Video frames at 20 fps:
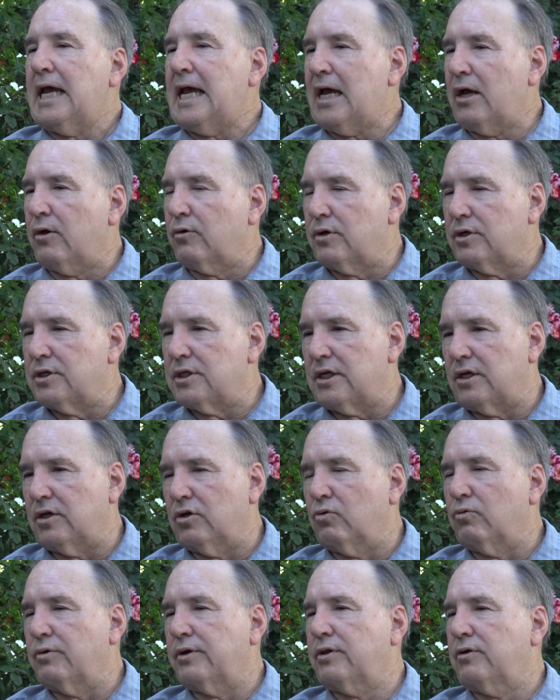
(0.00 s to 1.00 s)
how to
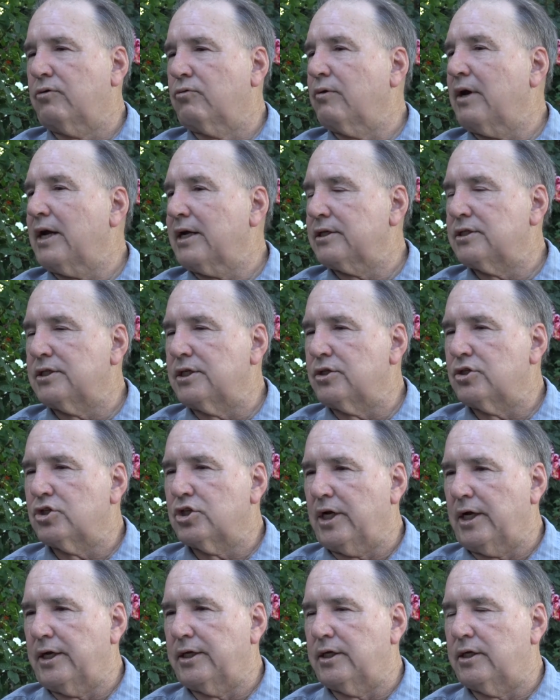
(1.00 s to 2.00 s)
deal with a rising
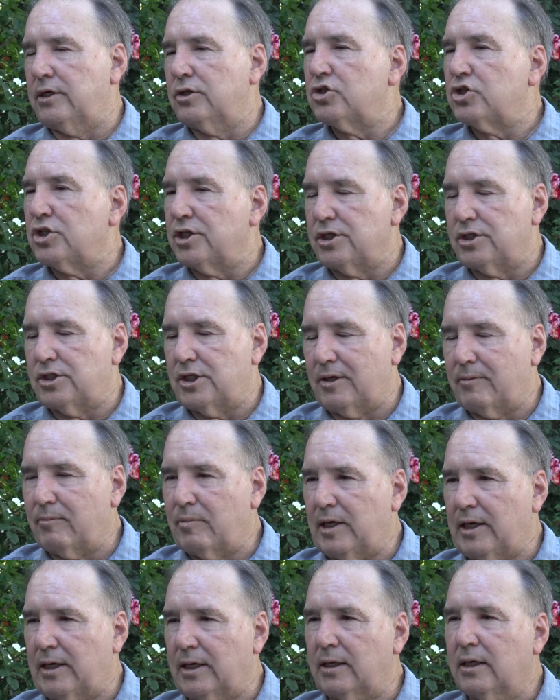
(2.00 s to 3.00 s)
China and Xi
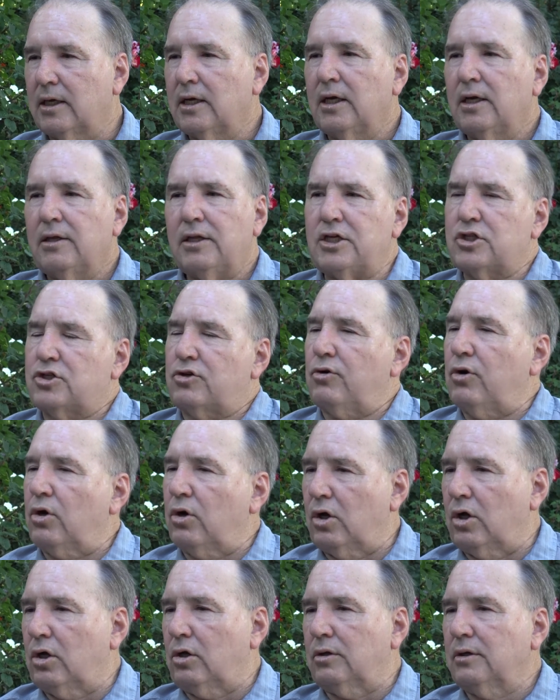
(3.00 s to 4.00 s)
Jinping. These are
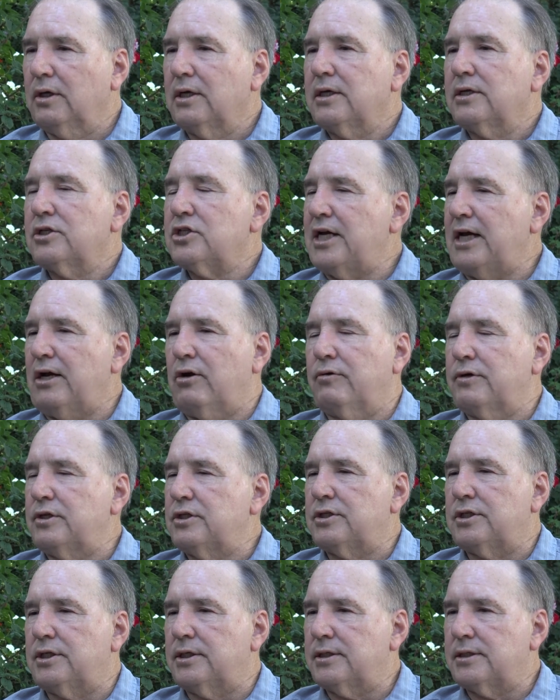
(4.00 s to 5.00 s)
all
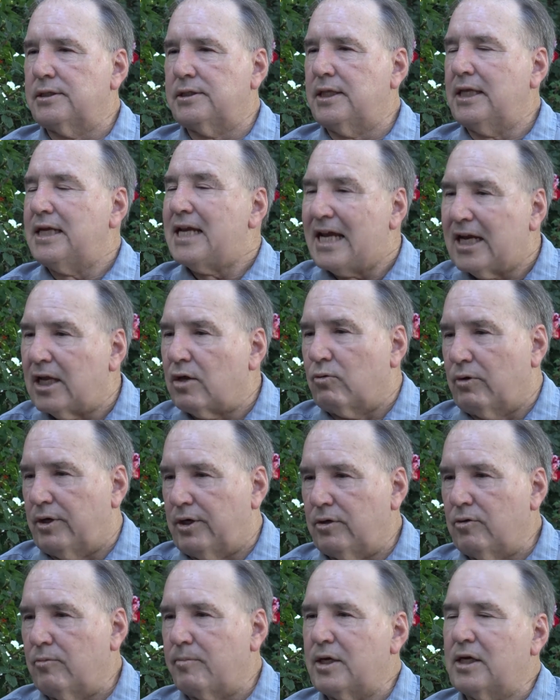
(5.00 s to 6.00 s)
challenges that anyone
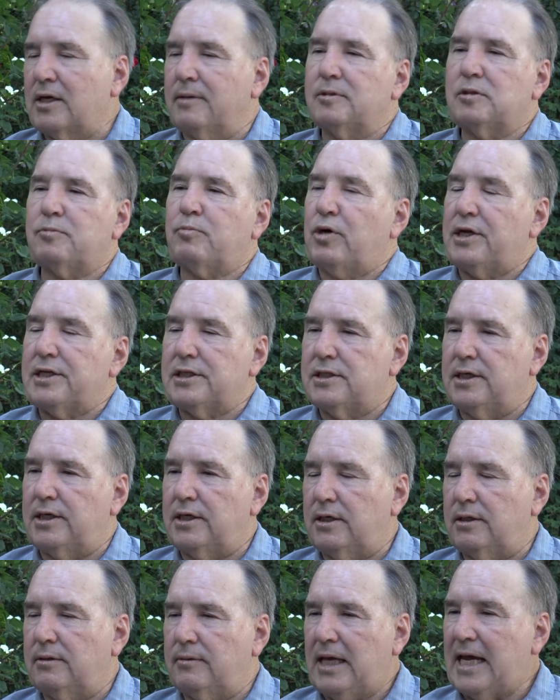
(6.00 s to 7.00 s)
who becomes
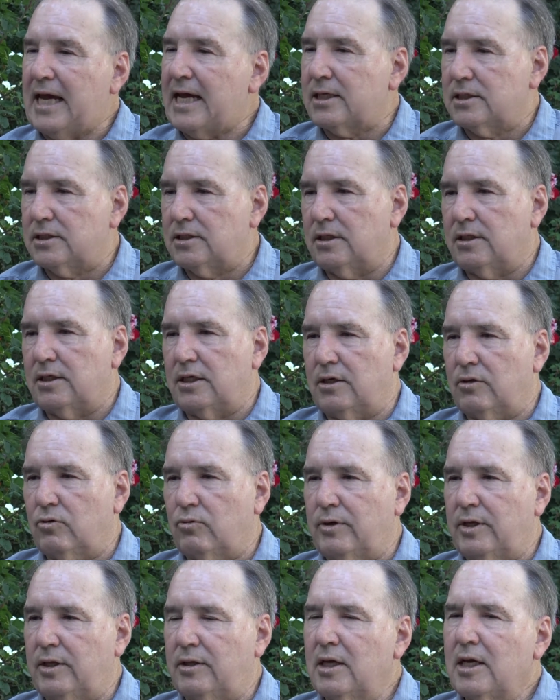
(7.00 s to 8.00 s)
president has to deal
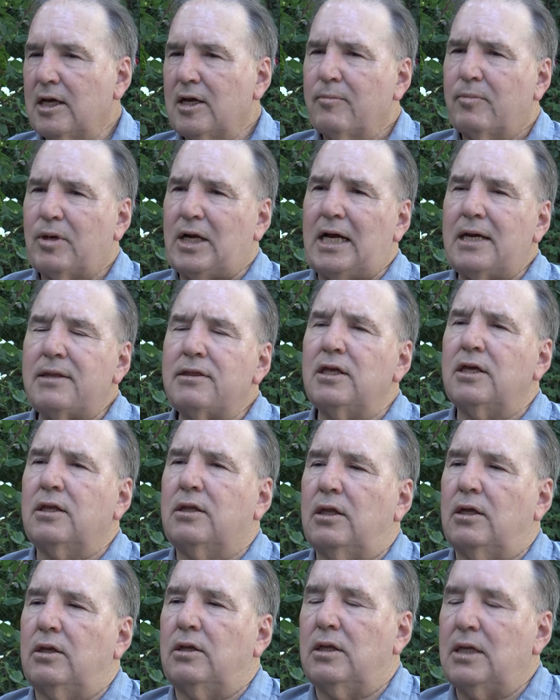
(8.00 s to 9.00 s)
with. But I think
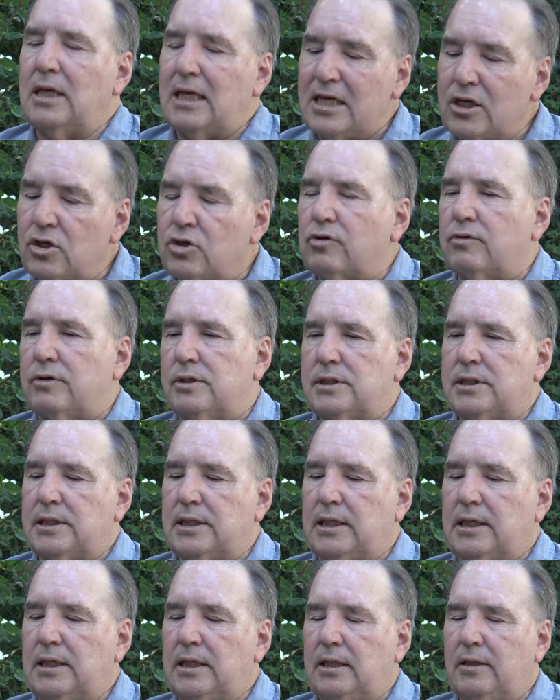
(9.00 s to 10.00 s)
the
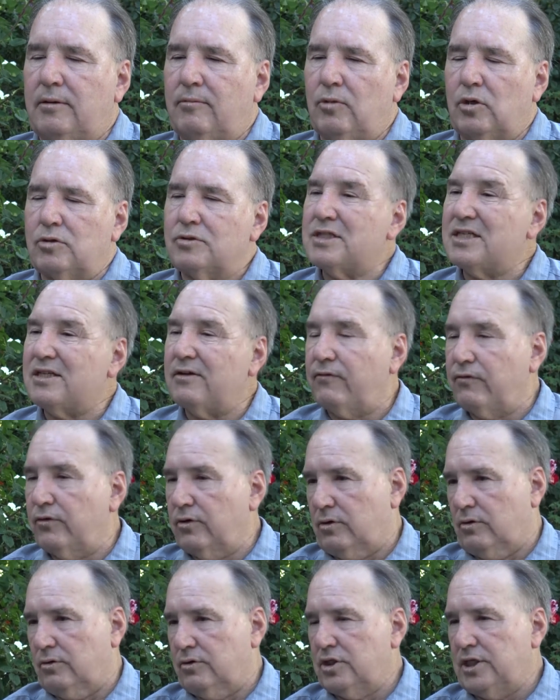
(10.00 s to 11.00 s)
interesting and most
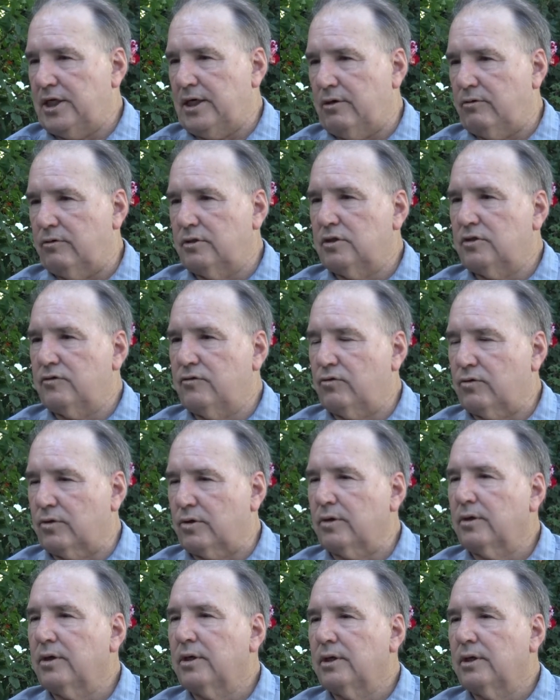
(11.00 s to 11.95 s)
difficult challenge for